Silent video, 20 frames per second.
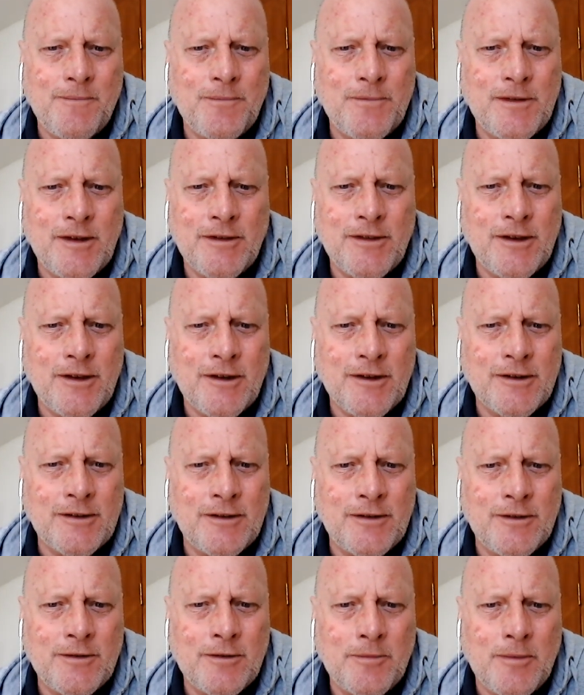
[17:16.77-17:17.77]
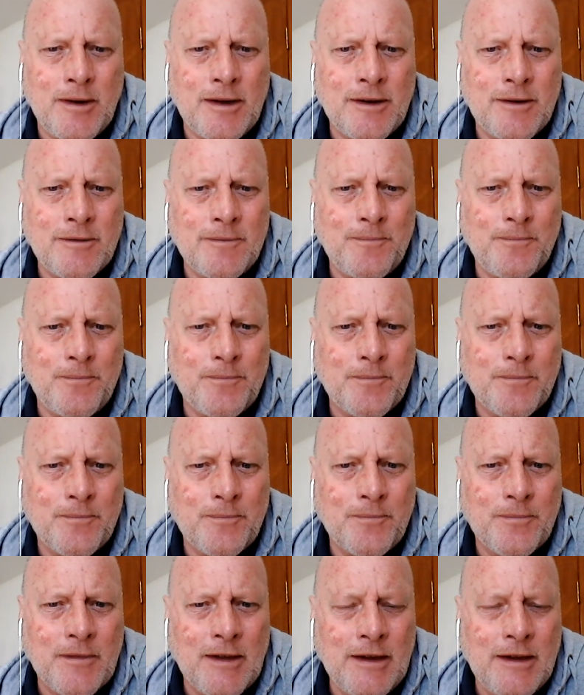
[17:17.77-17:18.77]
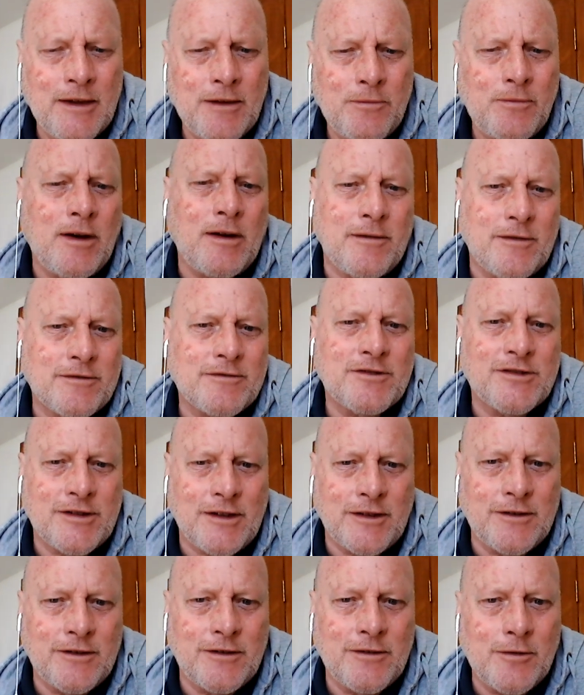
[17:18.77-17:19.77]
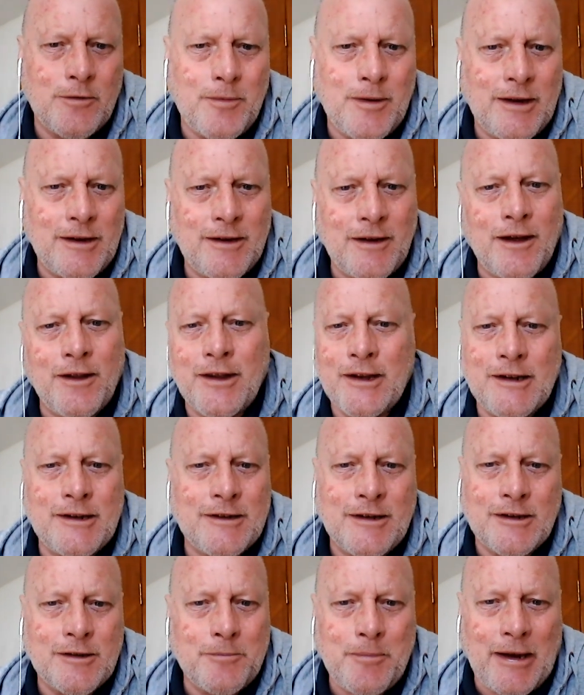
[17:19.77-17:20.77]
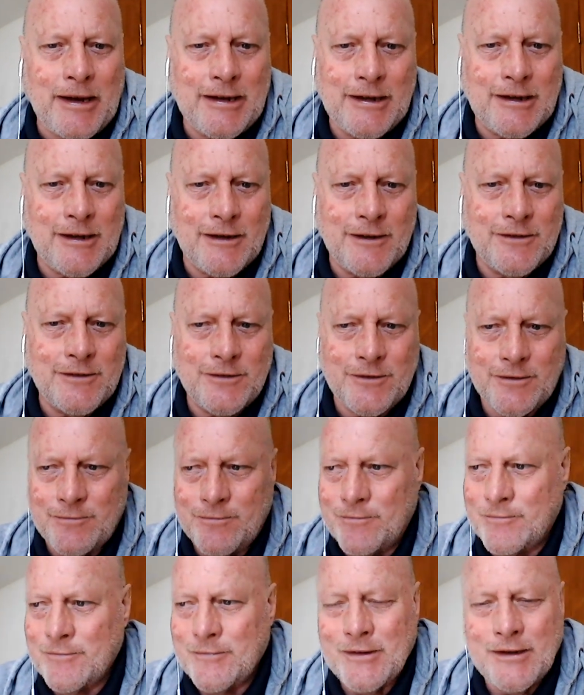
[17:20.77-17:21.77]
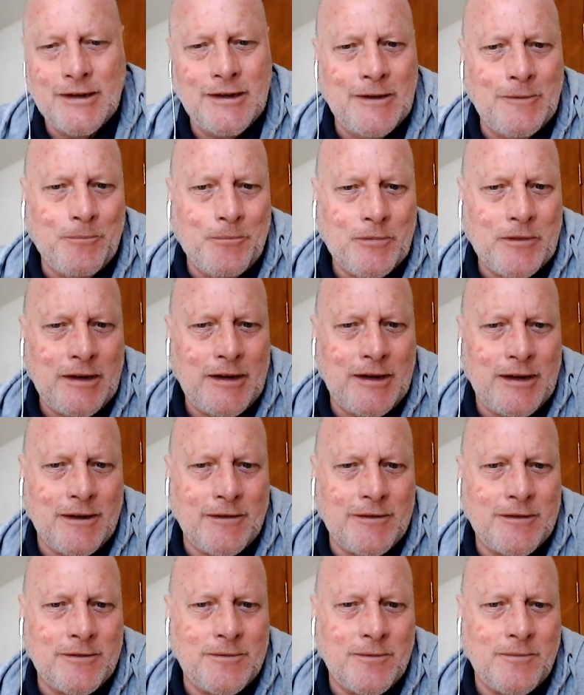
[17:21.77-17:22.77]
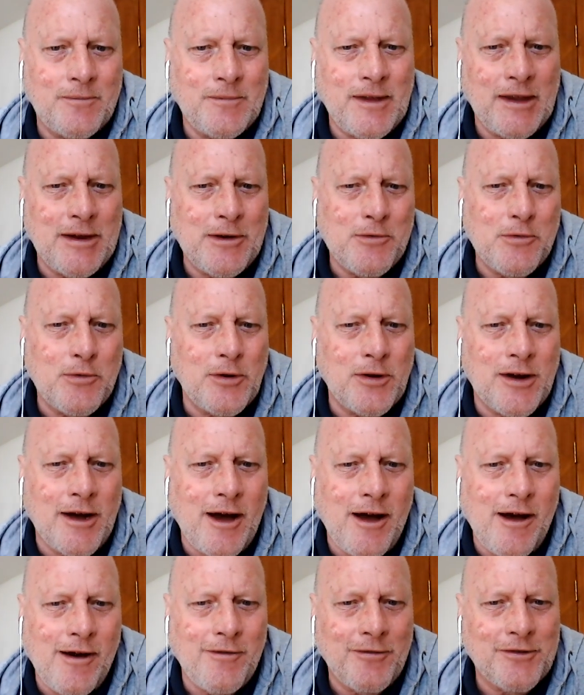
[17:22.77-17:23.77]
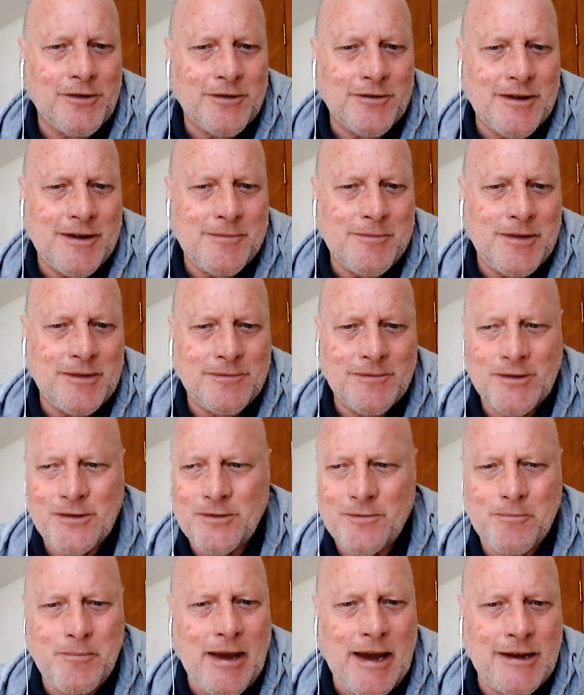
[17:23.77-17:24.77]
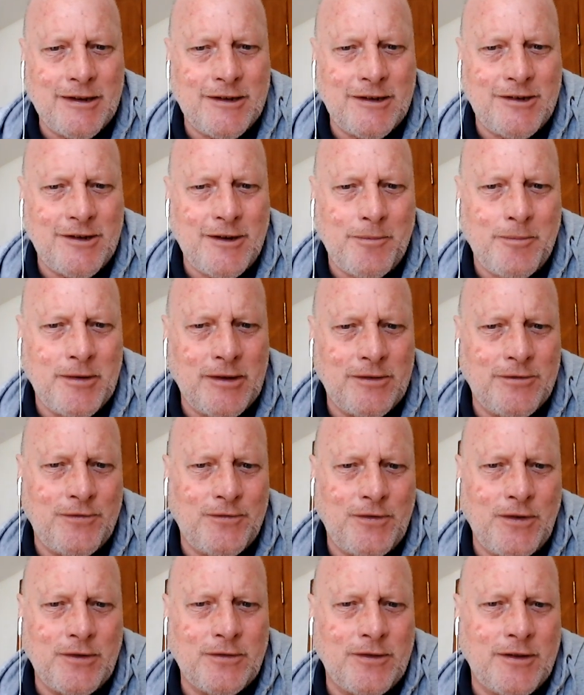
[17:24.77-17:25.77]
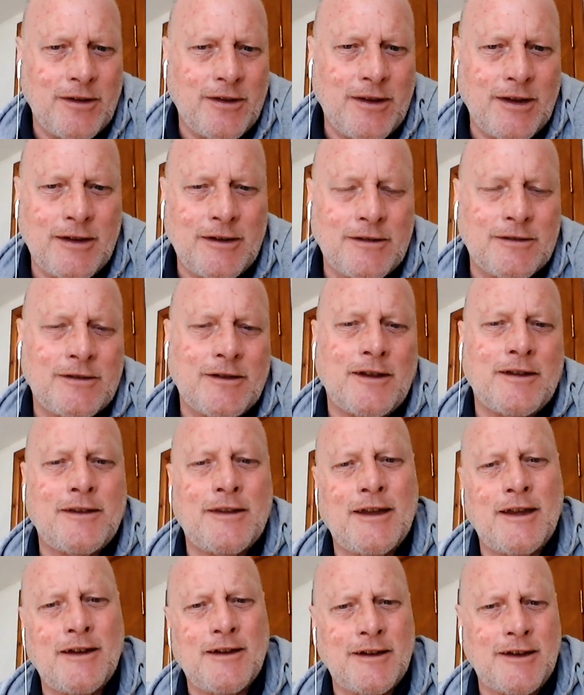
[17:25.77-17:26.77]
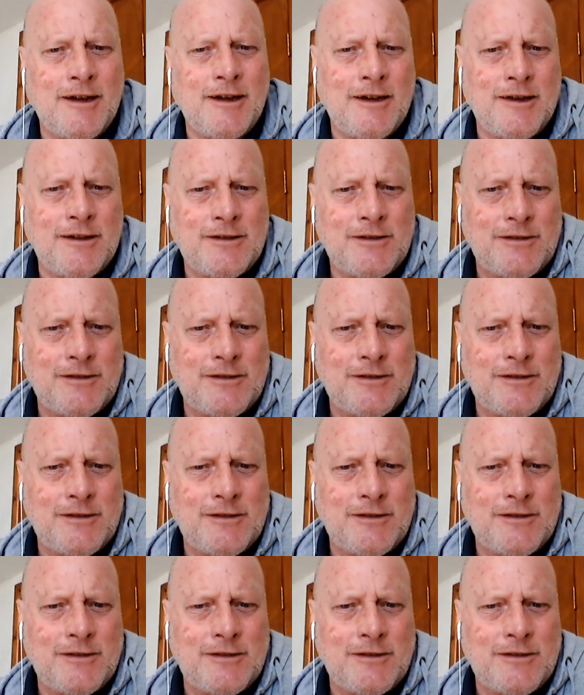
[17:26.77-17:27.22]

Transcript: Nothing I can do about it. Well, there is something to do about it. I think he takes painkillers and, they all look after him and sort of bandage up his foot and things like that, I guess.